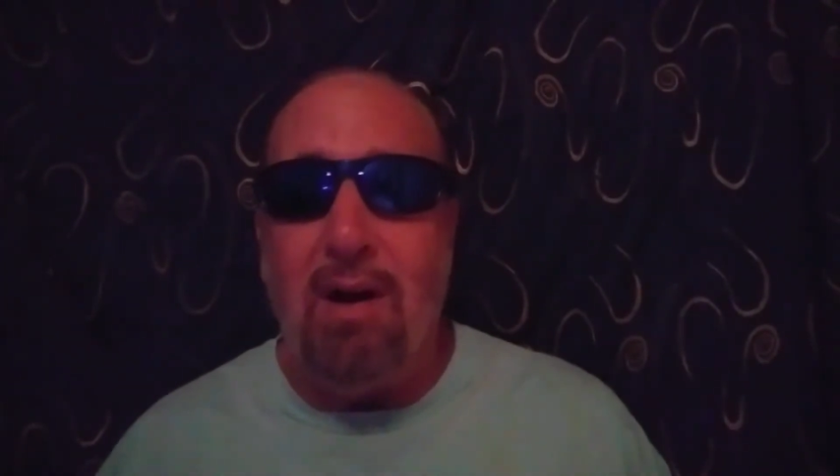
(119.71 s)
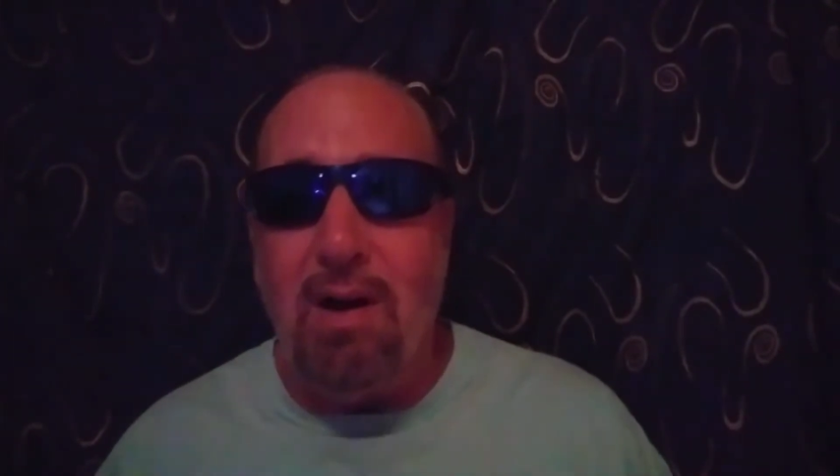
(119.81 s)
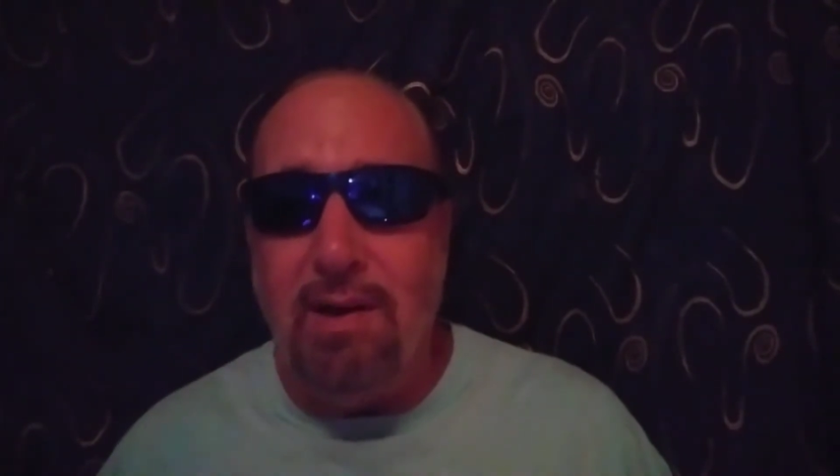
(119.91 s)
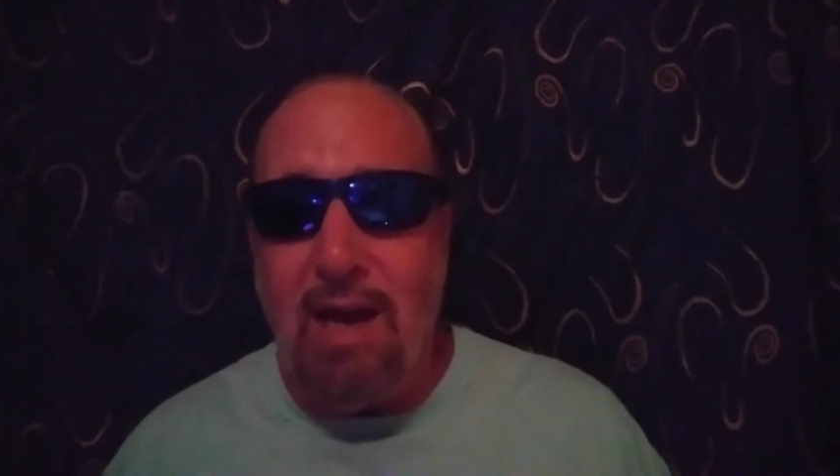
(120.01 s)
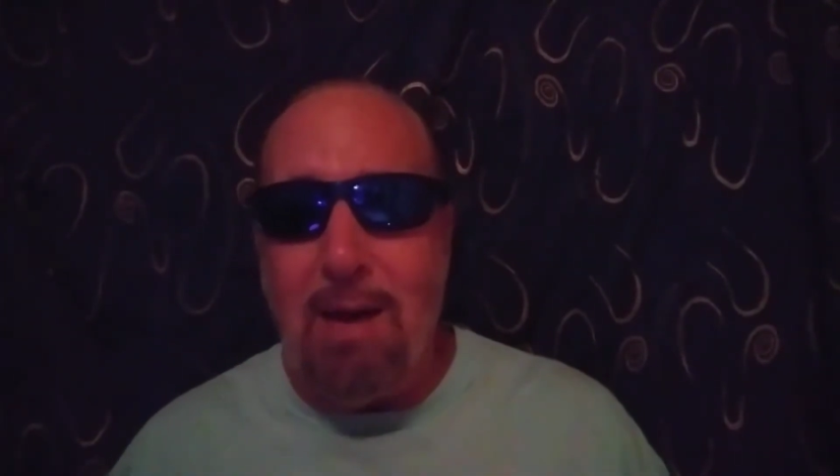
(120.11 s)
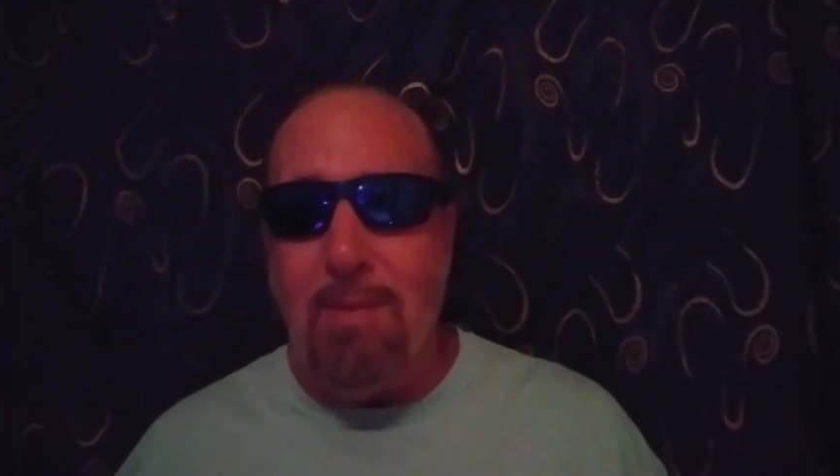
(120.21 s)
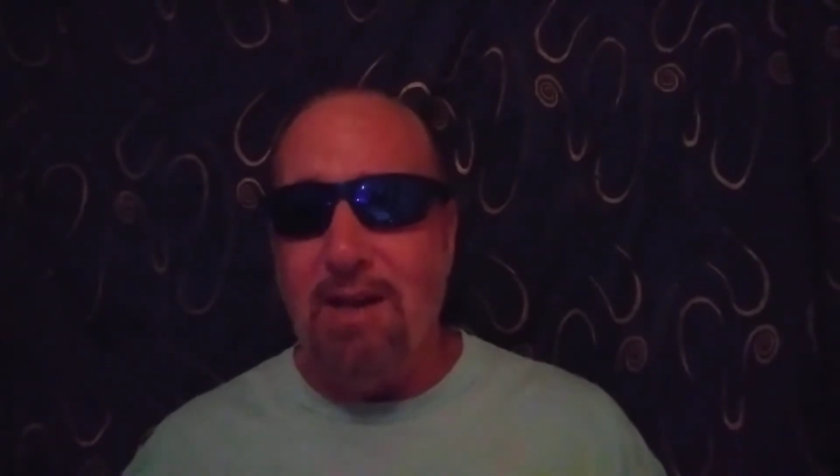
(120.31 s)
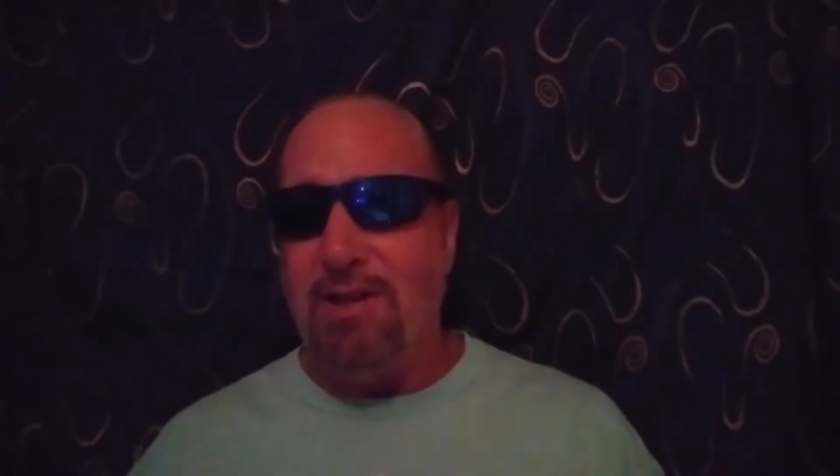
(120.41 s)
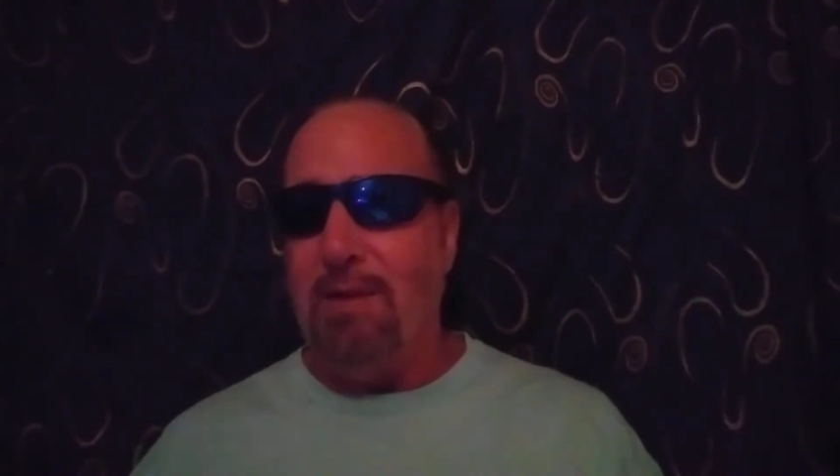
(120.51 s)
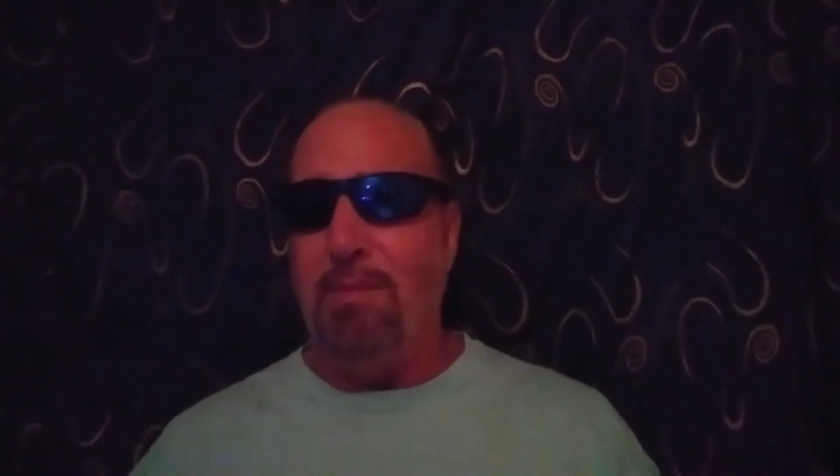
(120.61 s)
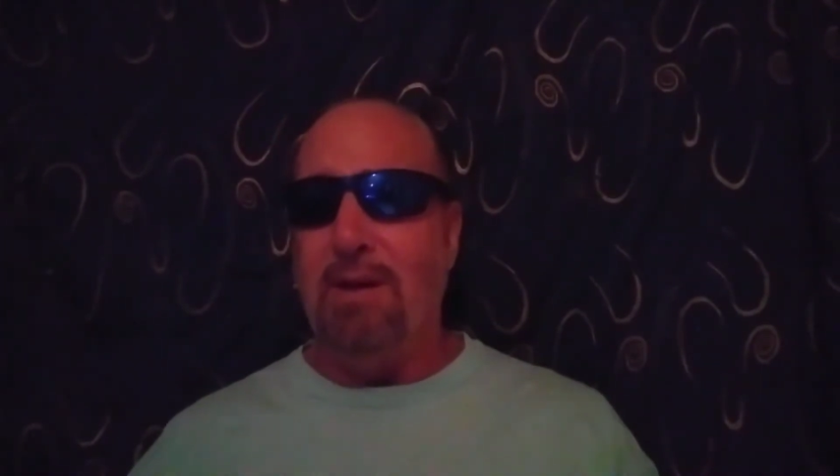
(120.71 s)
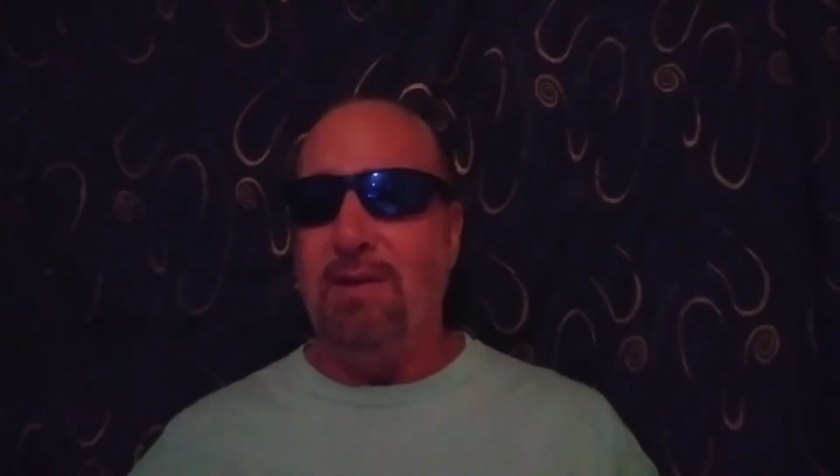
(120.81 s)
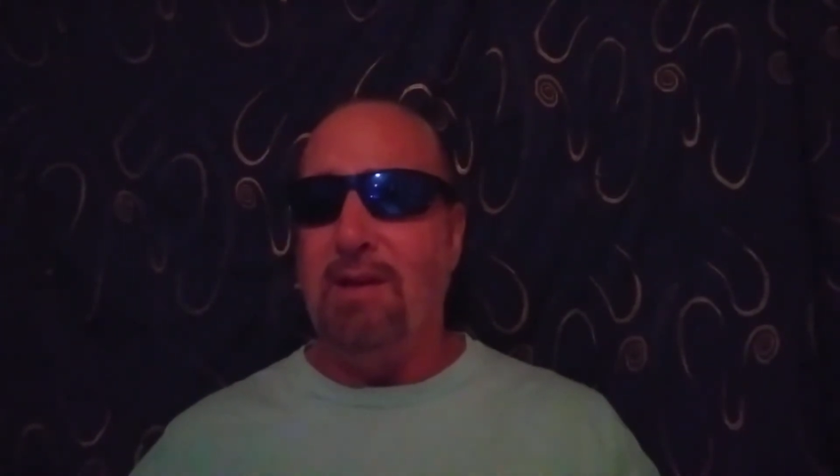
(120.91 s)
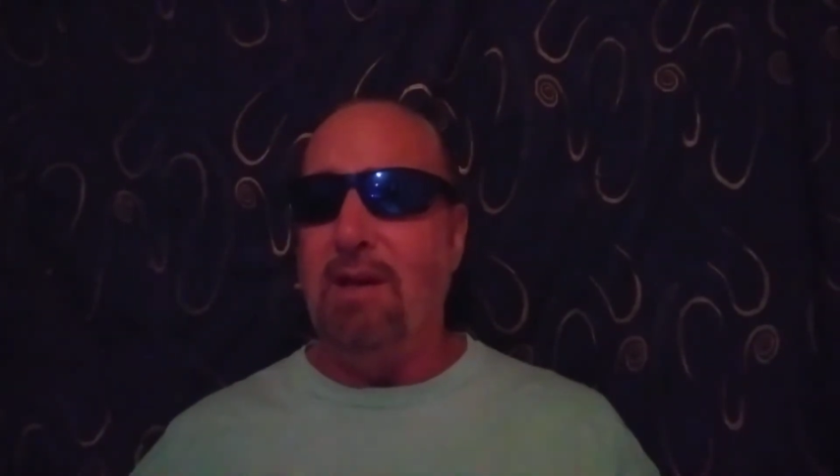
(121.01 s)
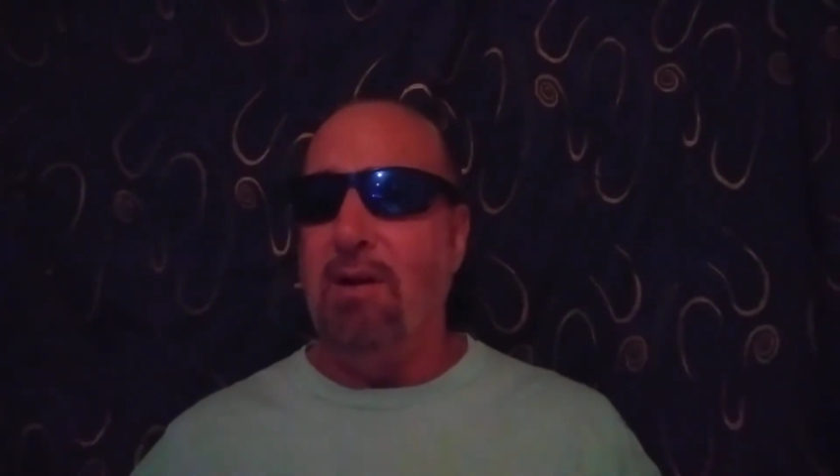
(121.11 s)
on
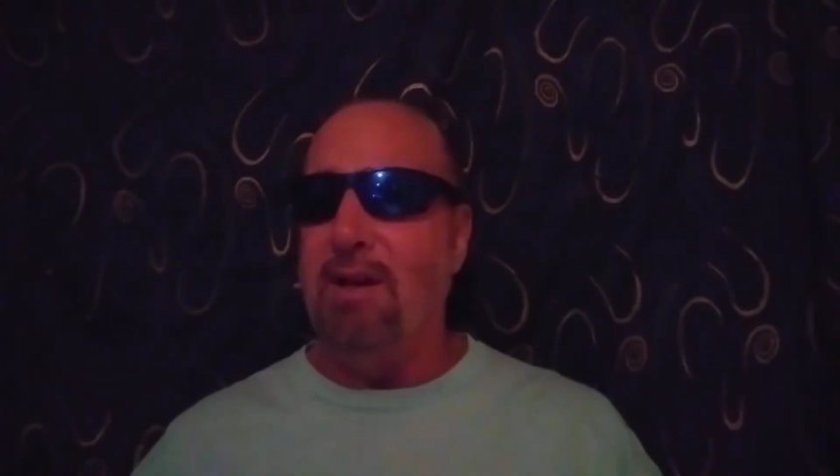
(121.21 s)
MSNBC or